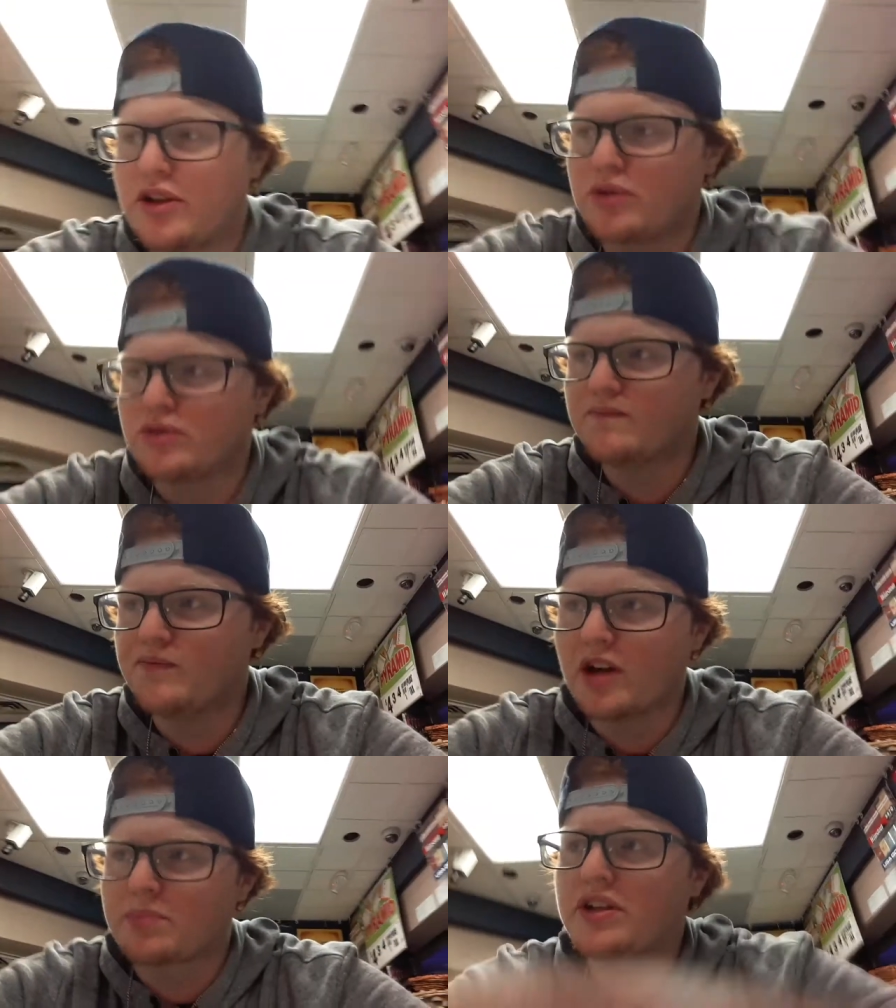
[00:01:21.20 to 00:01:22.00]
do
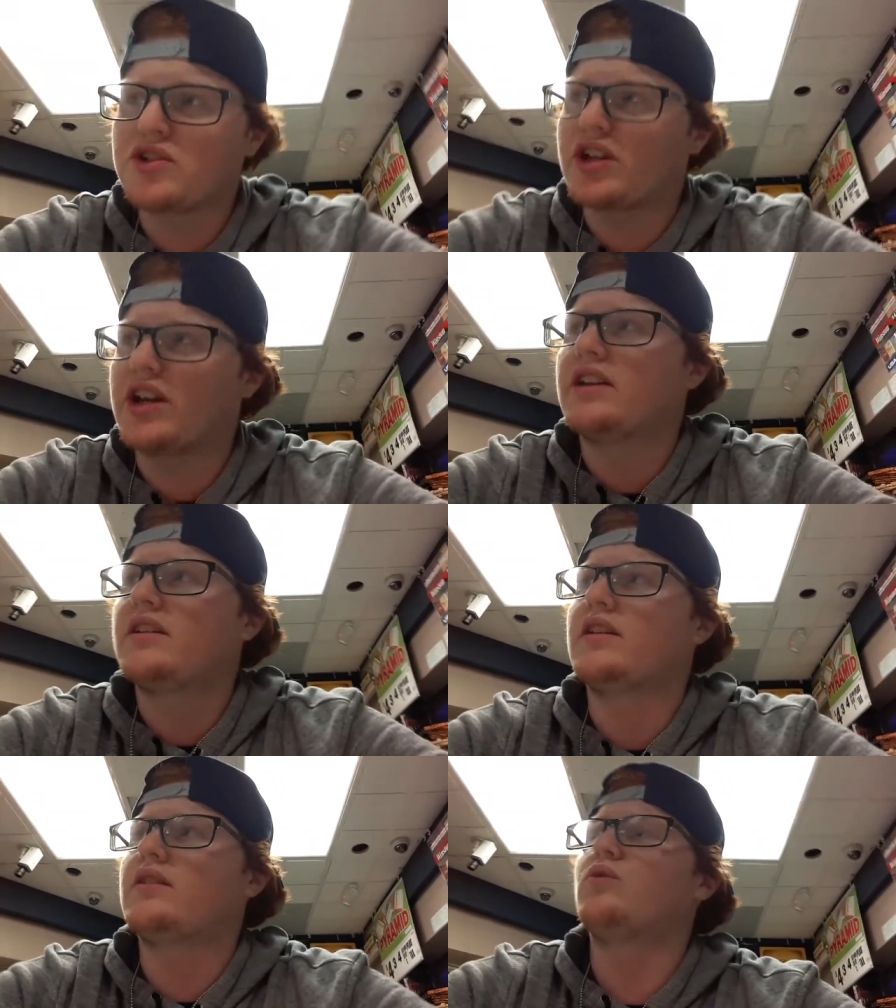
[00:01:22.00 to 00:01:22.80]
appreciate
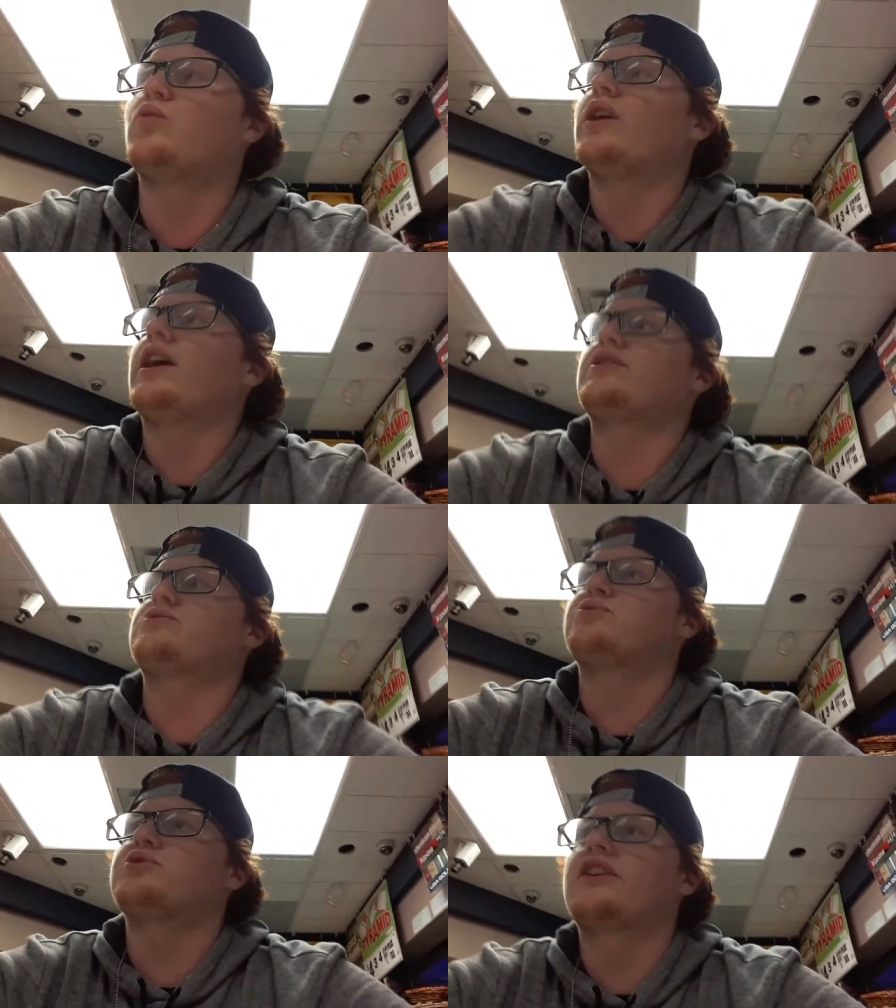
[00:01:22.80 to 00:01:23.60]
what high
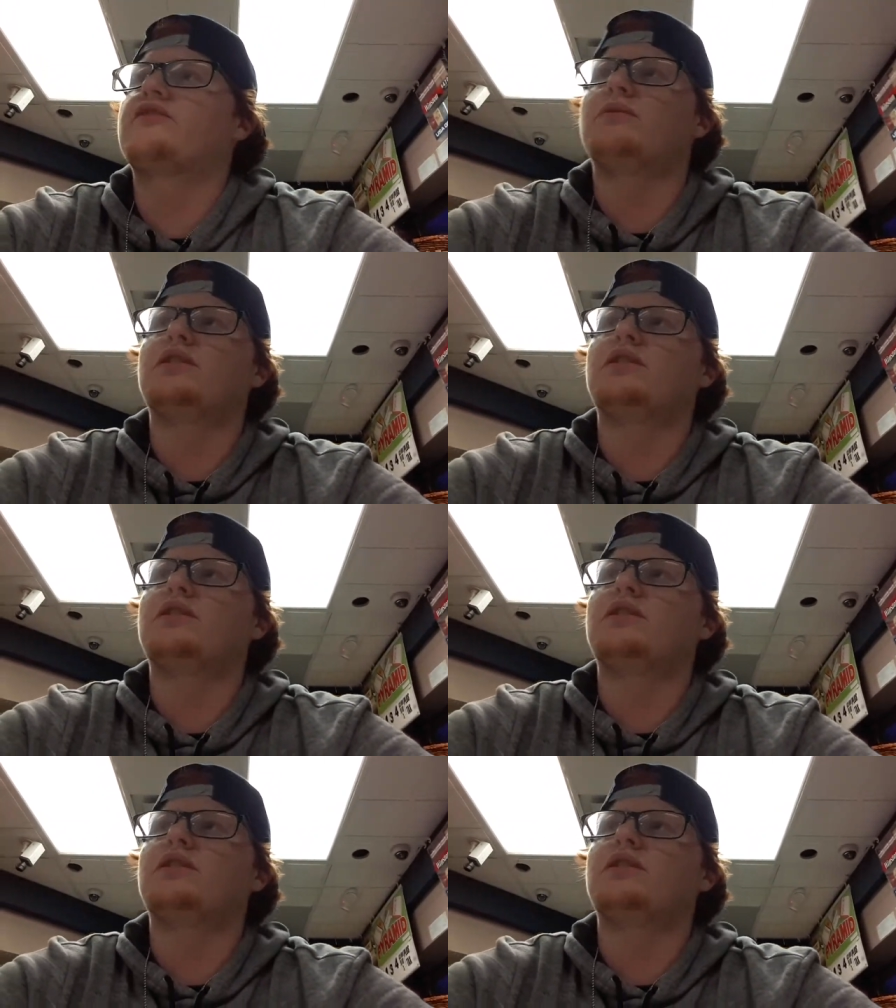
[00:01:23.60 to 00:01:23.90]
school has given